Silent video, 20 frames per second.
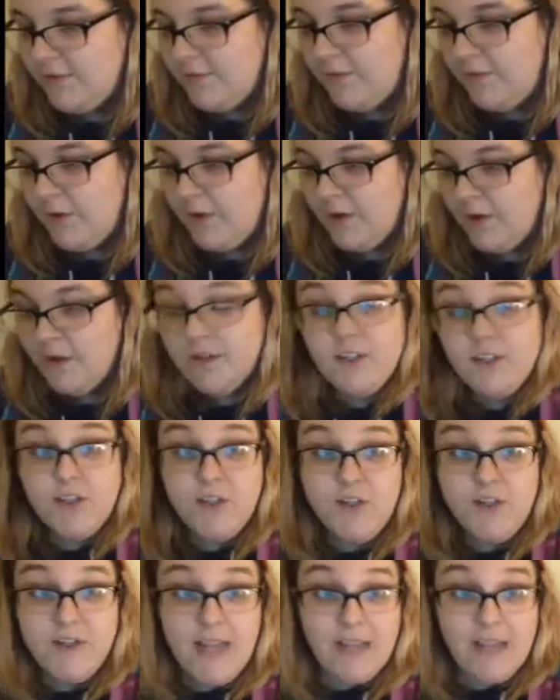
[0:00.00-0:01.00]
for the
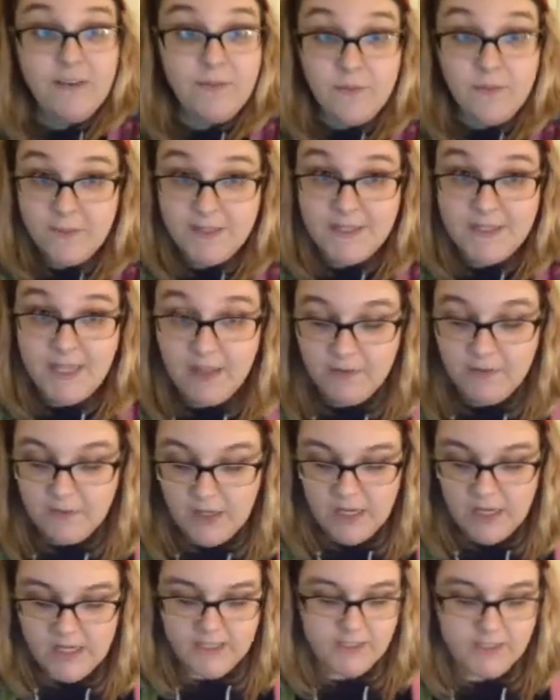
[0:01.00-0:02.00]
student and for myself.
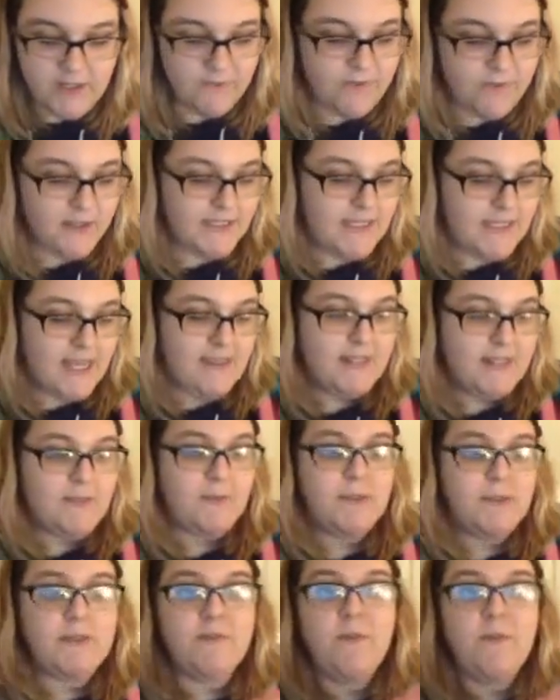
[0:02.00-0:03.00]
So if I say this
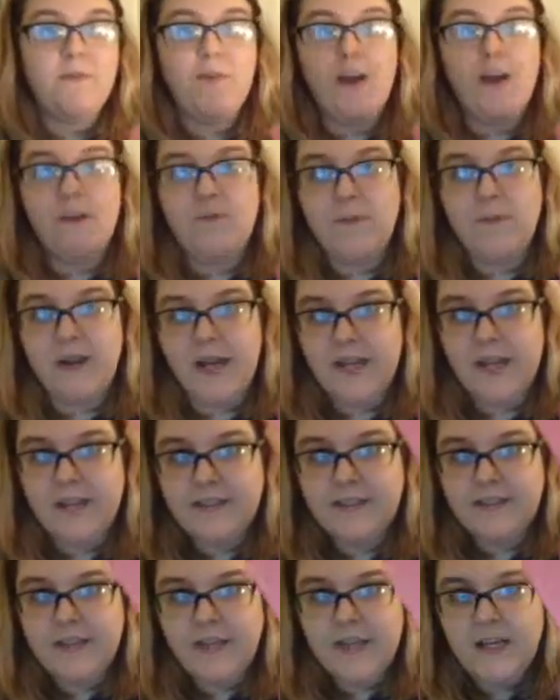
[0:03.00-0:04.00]
one's for 5
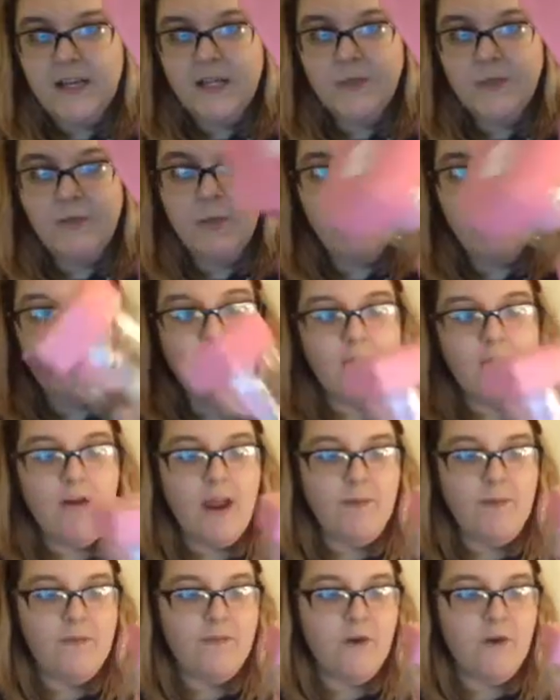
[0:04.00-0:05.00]
minutes, so I can be like,
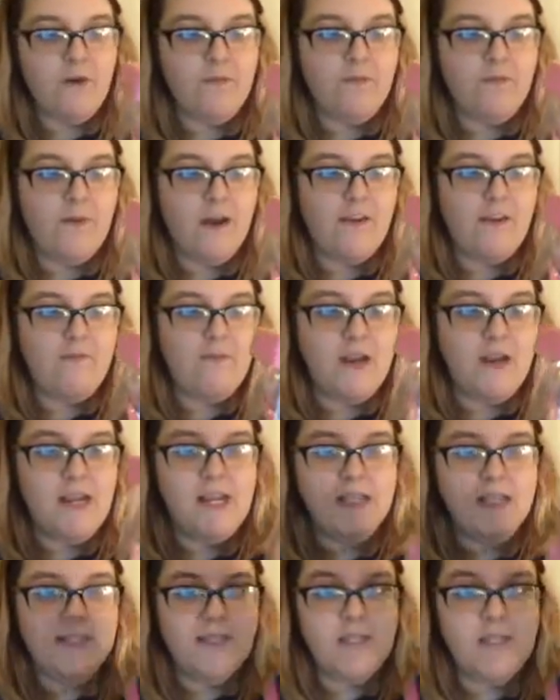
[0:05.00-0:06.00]
right, we've got 5
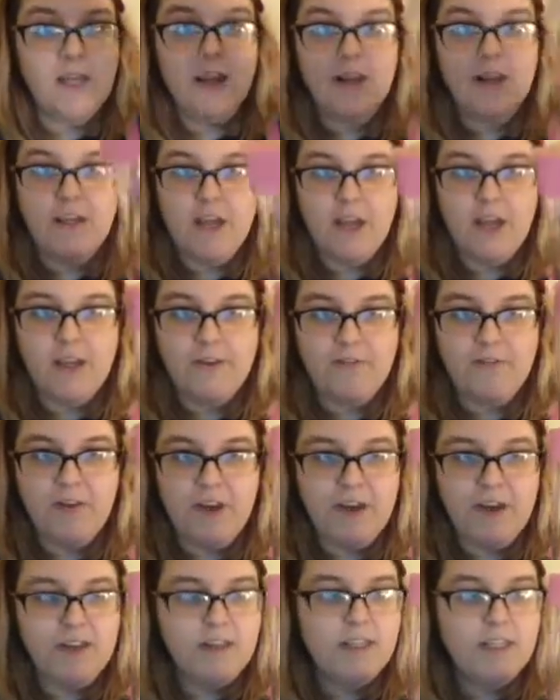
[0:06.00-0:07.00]
minutes, turn it
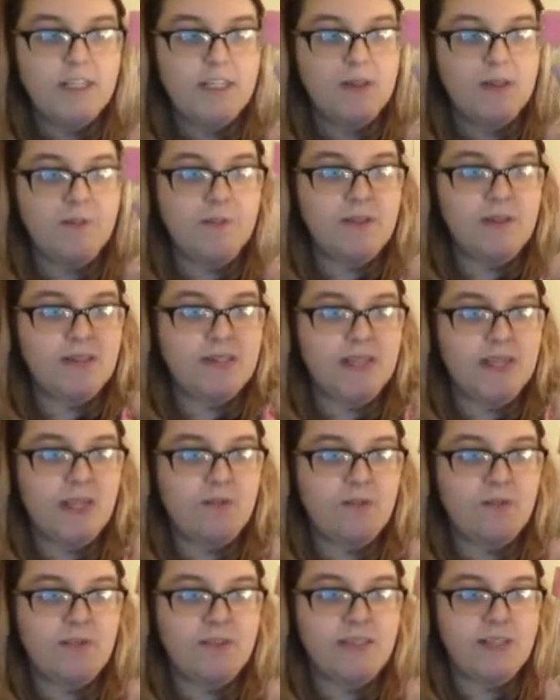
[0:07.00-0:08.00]
over. When the
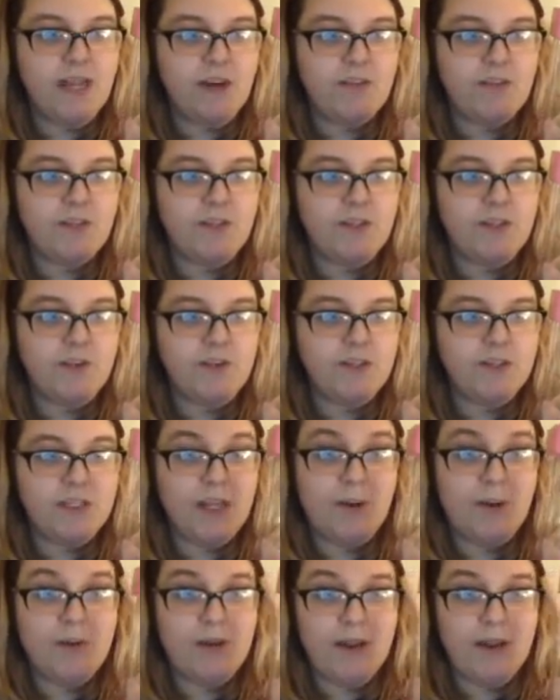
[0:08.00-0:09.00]
sand runs out, the students
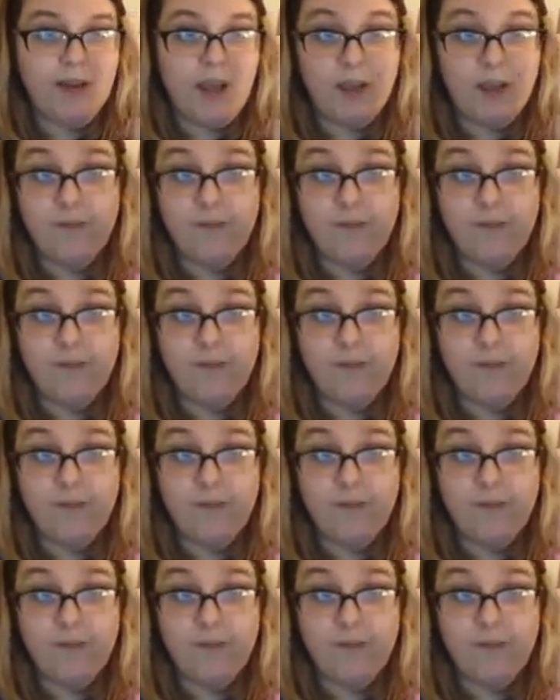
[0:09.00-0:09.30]
know and I